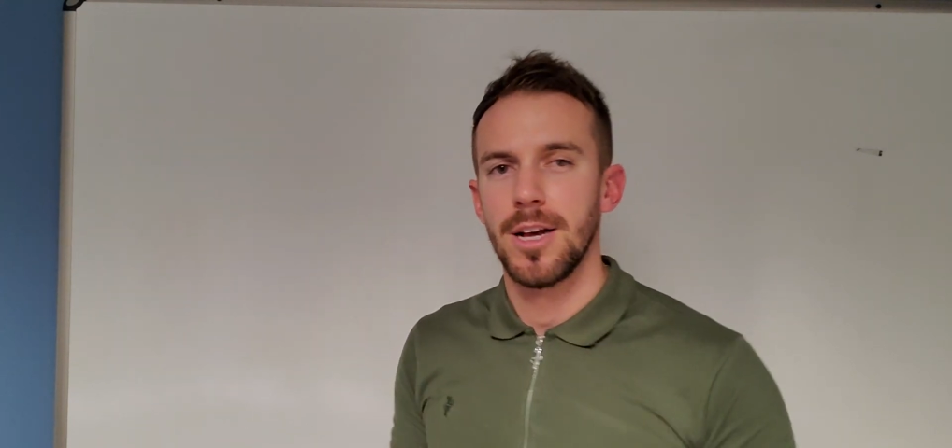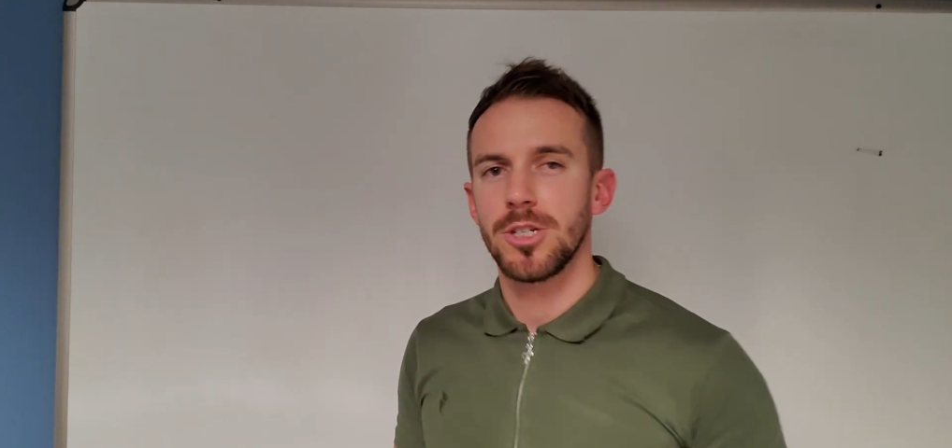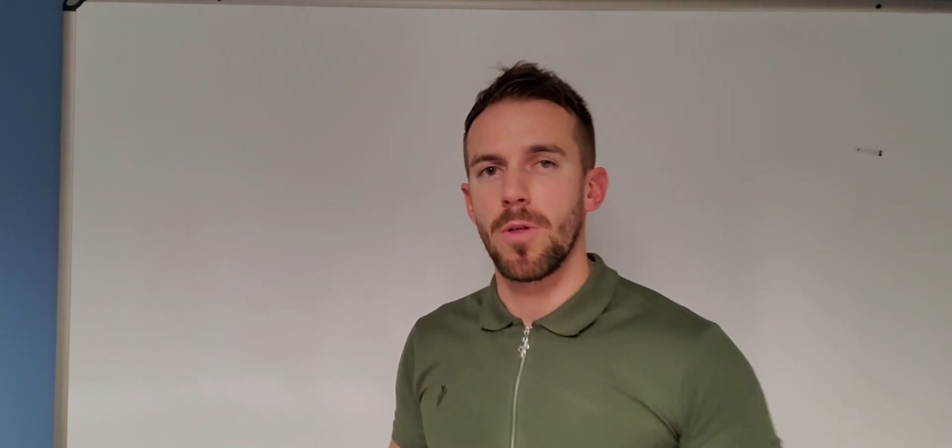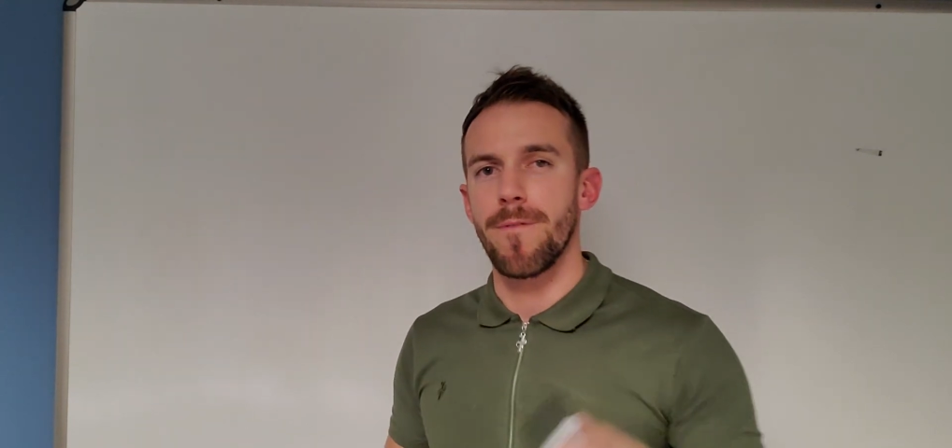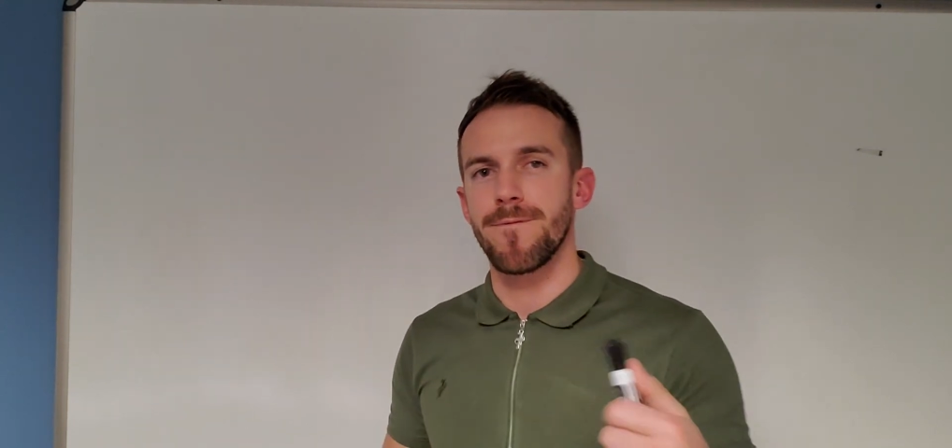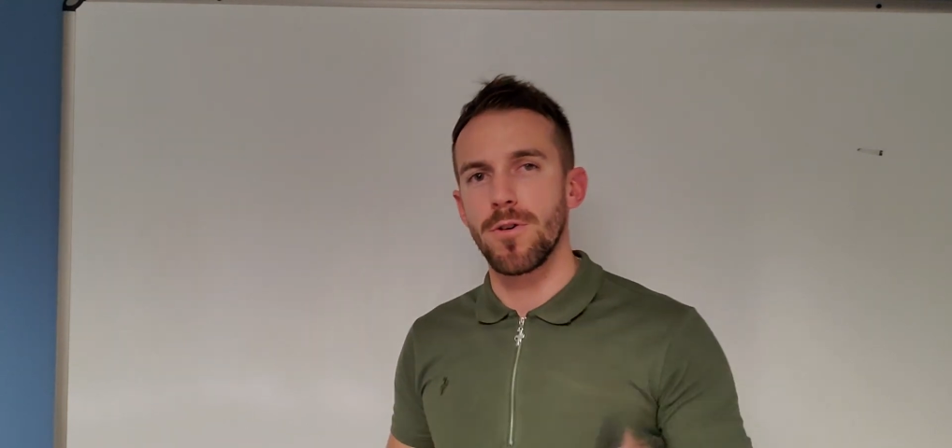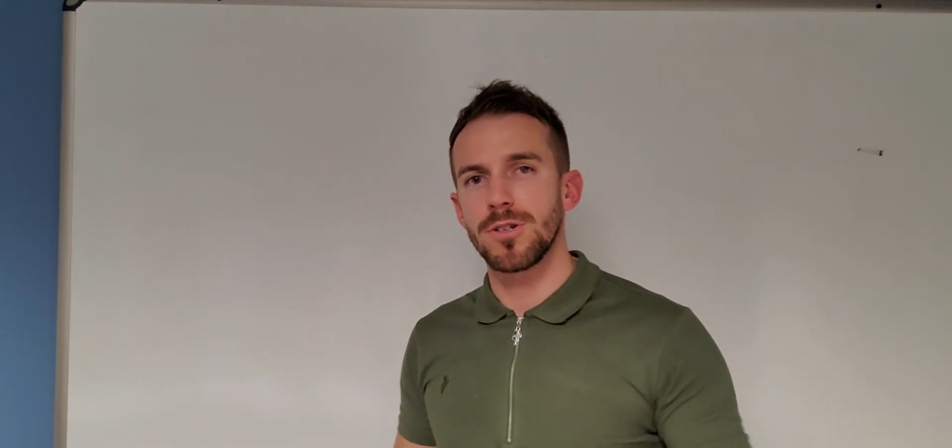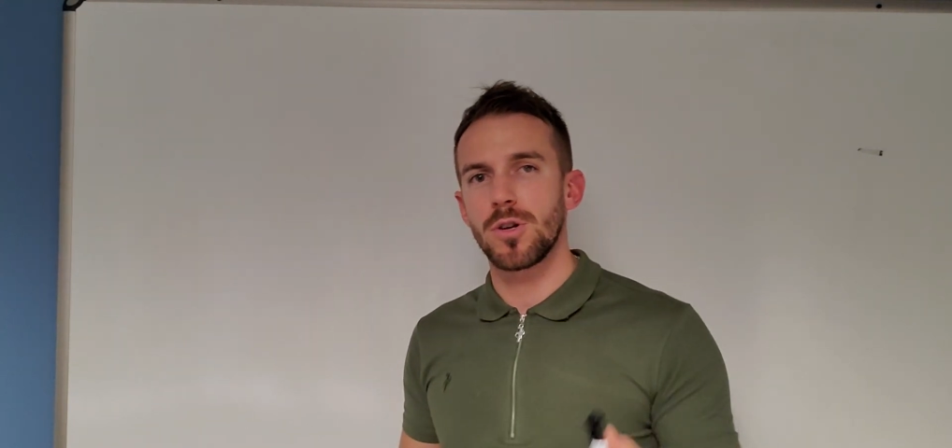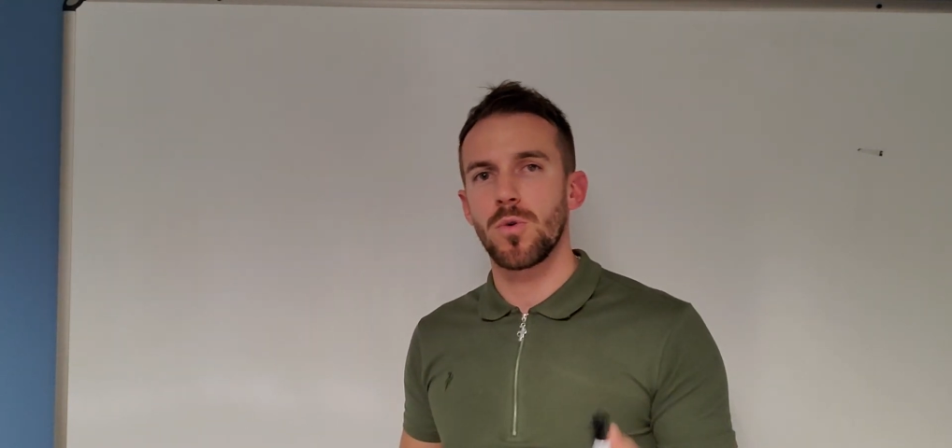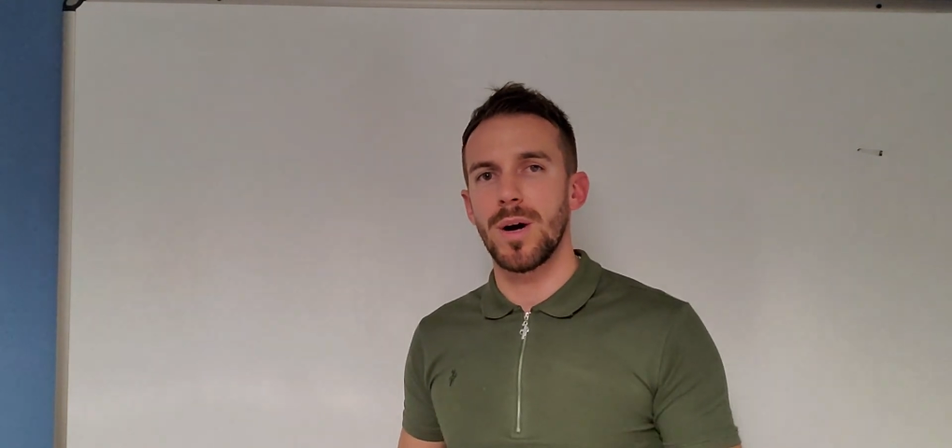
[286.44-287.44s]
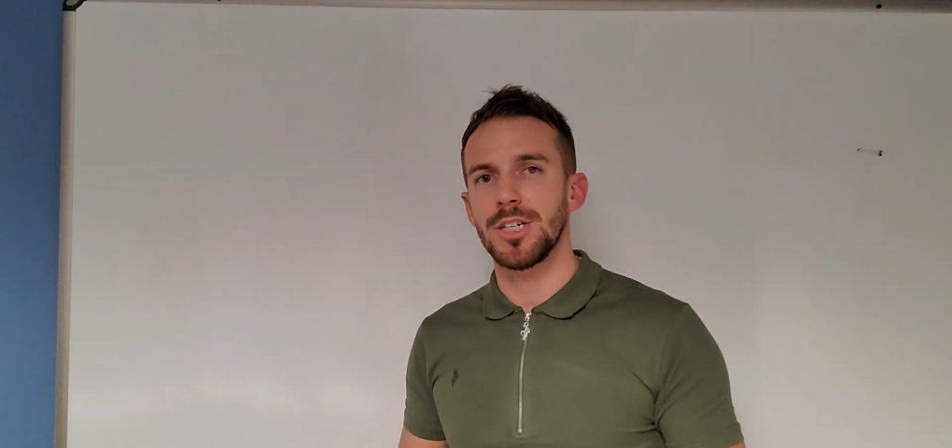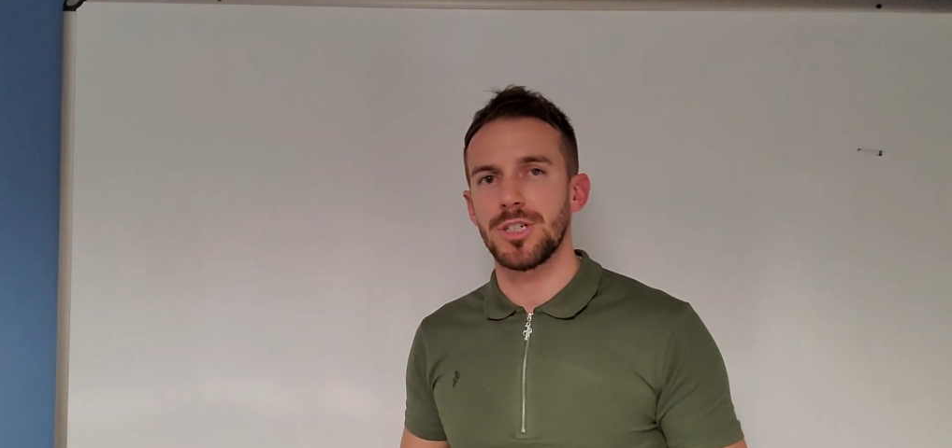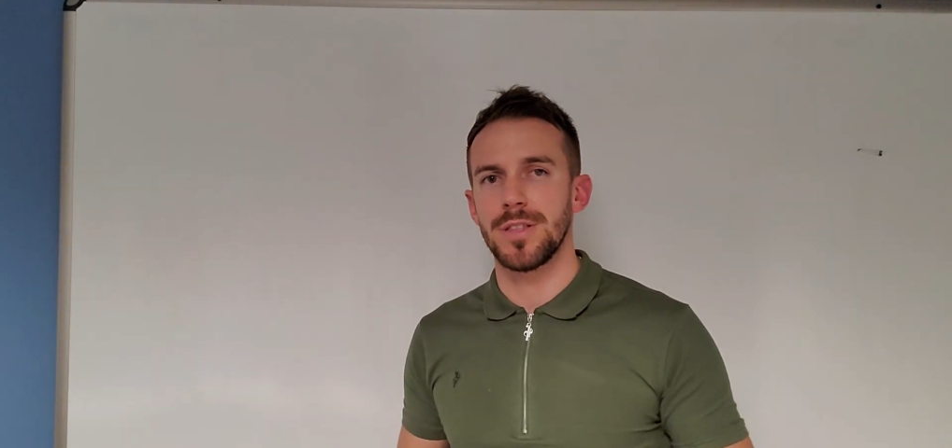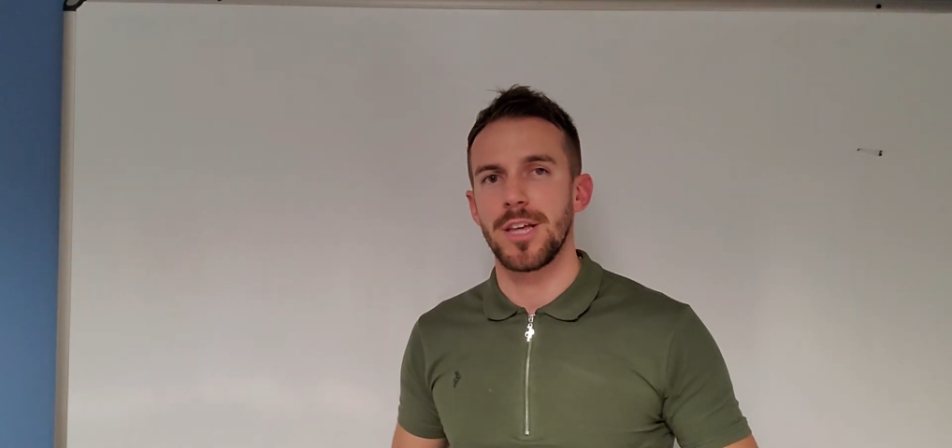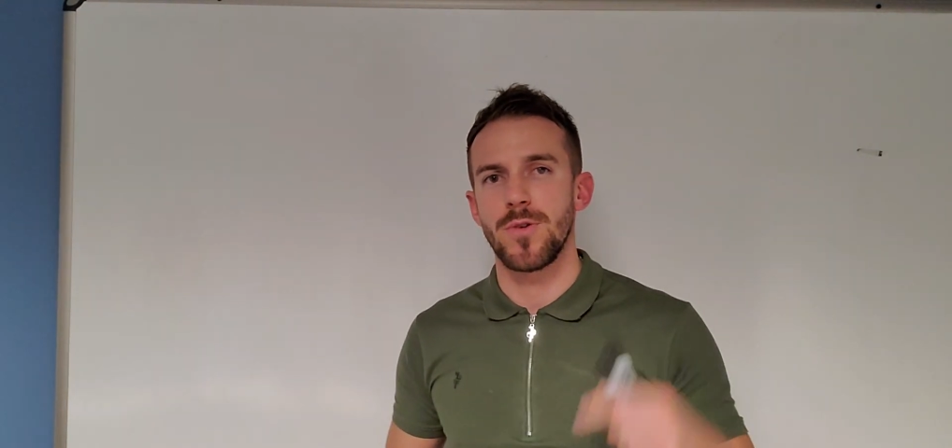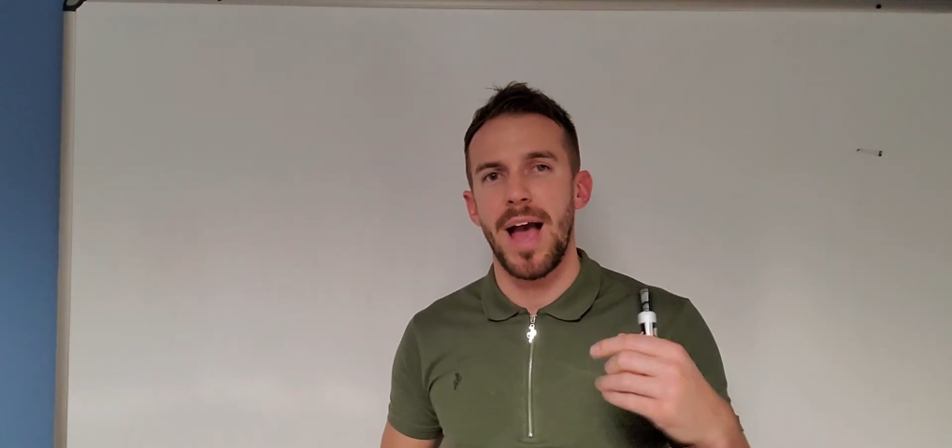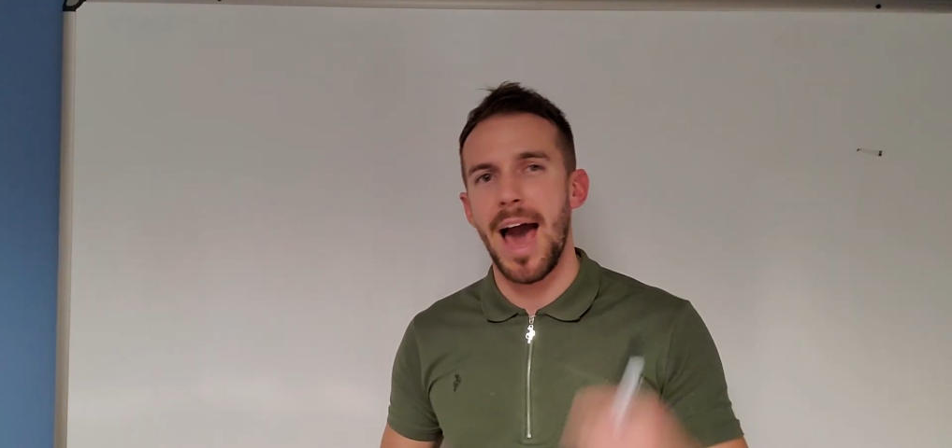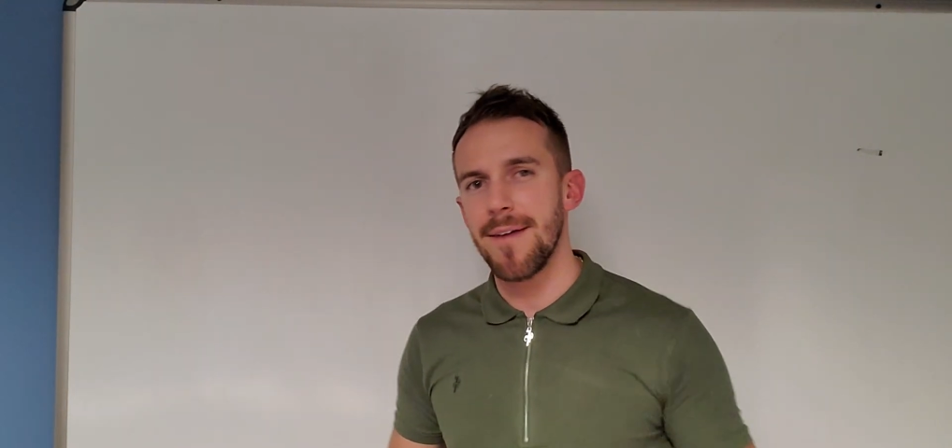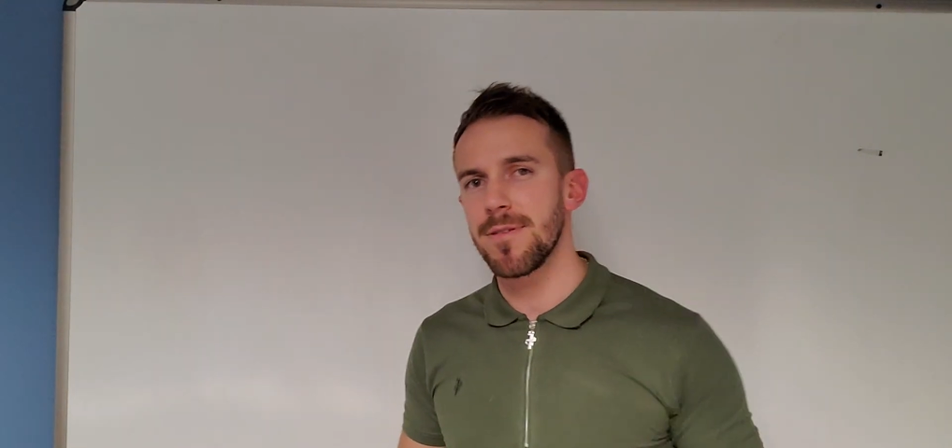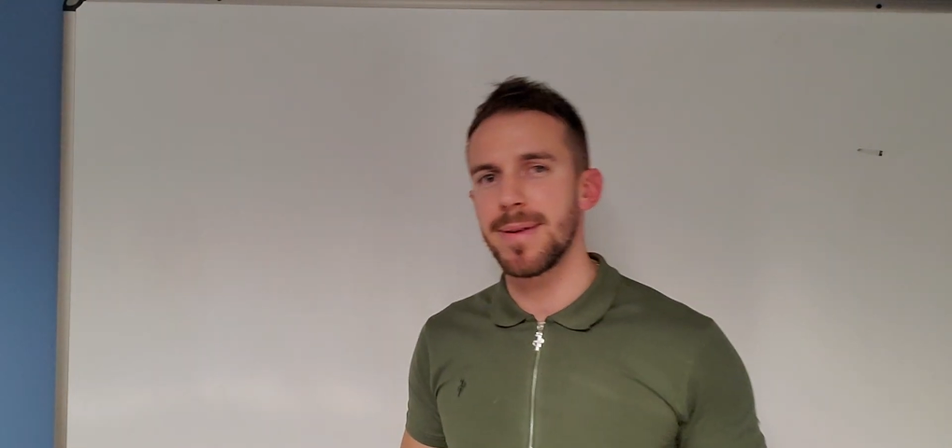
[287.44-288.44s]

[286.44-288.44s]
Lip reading: So the first question that you have to